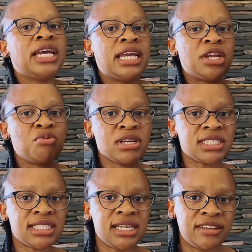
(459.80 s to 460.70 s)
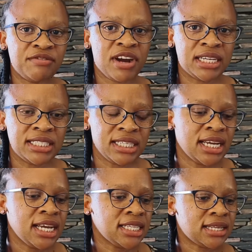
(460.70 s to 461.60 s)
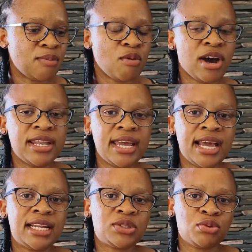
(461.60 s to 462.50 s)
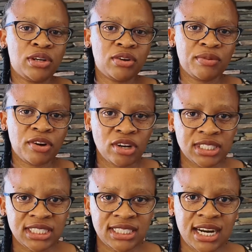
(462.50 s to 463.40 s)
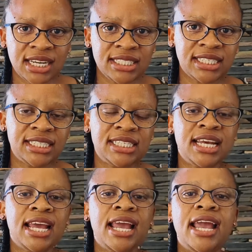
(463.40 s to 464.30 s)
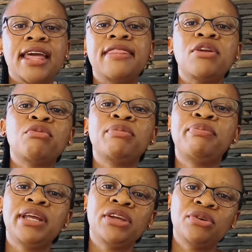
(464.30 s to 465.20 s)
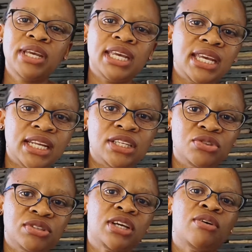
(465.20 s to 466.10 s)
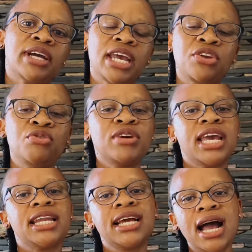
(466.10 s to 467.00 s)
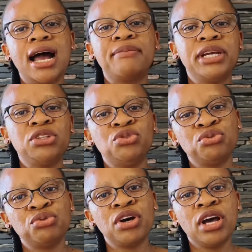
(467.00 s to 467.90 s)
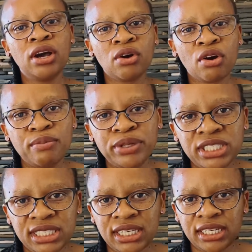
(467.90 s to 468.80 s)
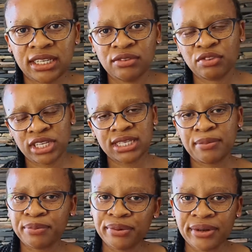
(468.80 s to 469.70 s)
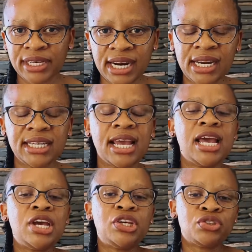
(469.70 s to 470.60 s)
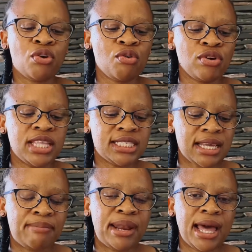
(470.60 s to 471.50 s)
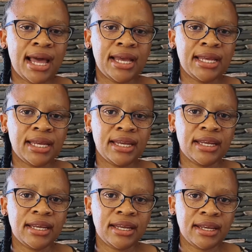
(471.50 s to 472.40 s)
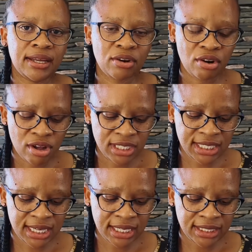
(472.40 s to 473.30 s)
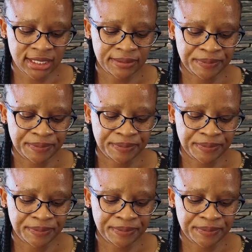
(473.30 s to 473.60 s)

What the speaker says: it was delivered, someone else will construct it, and then we bring you in to say, okay, you can come and do commissioning, for example, right? So the supply contract